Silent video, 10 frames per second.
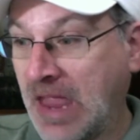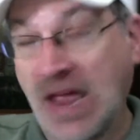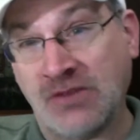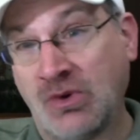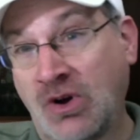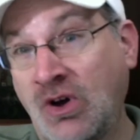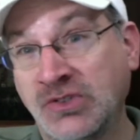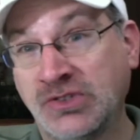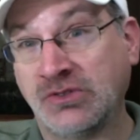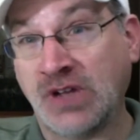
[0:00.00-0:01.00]
And it will
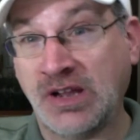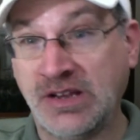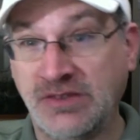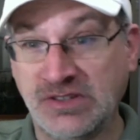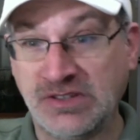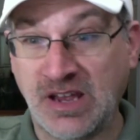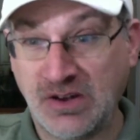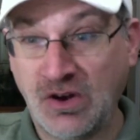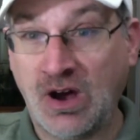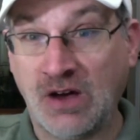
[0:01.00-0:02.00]
also not even take
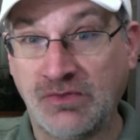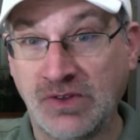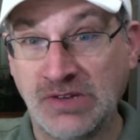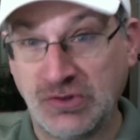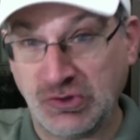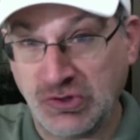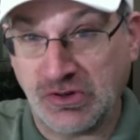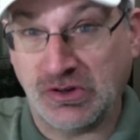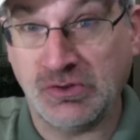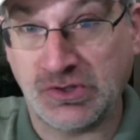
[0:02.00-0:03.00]
off if you're too
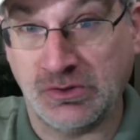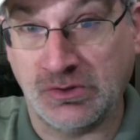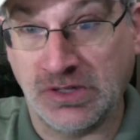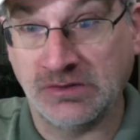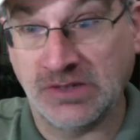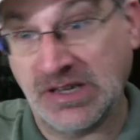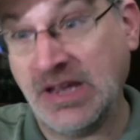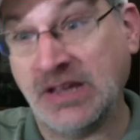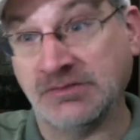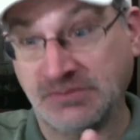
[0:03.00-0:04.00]
close to it.
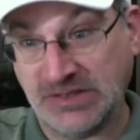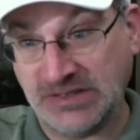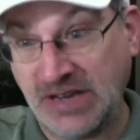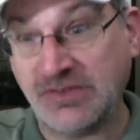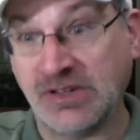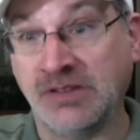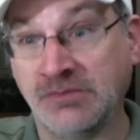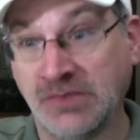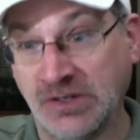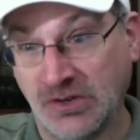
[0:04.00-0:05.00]
Again, safety.
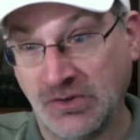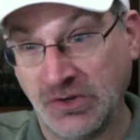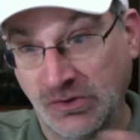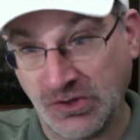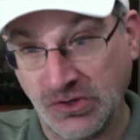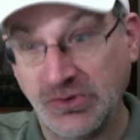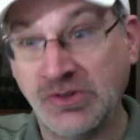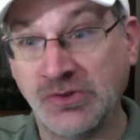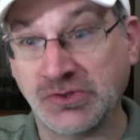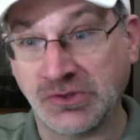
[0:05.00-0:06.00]
You know, you're a new
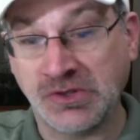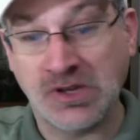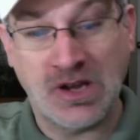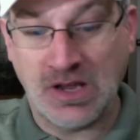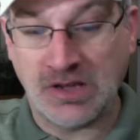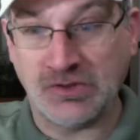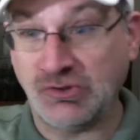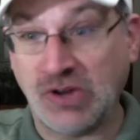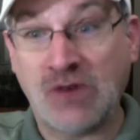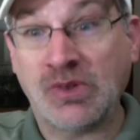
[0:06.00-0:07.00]
user. You
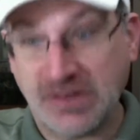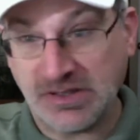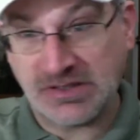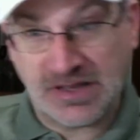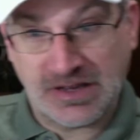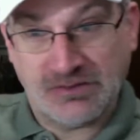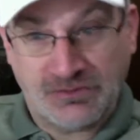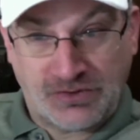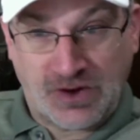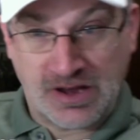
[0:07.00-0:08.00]
do not want this thing
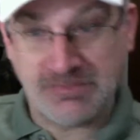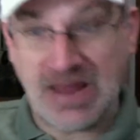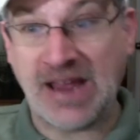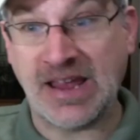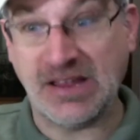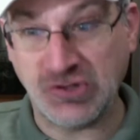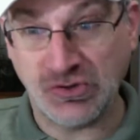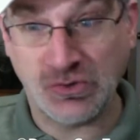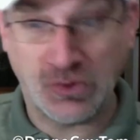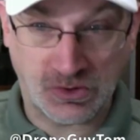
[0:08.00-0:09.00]
flying back at
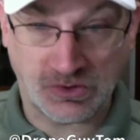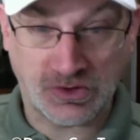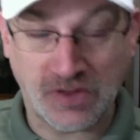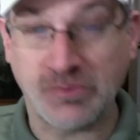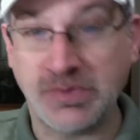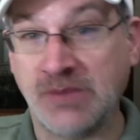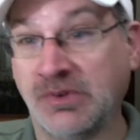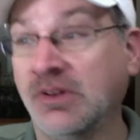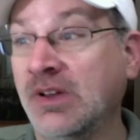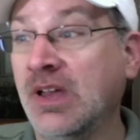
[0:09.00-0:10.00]
you or other
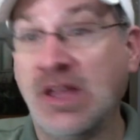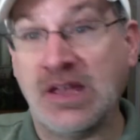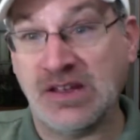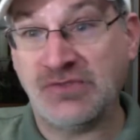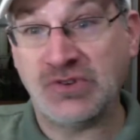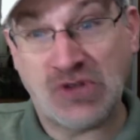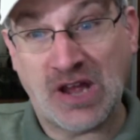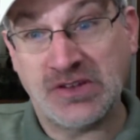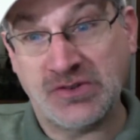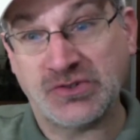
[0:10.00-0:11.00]
people if you're
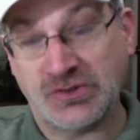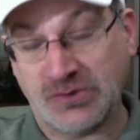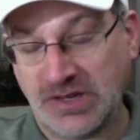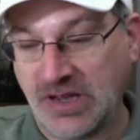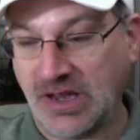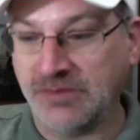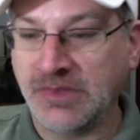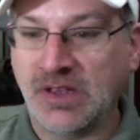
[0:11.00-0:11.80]
not used to it yet.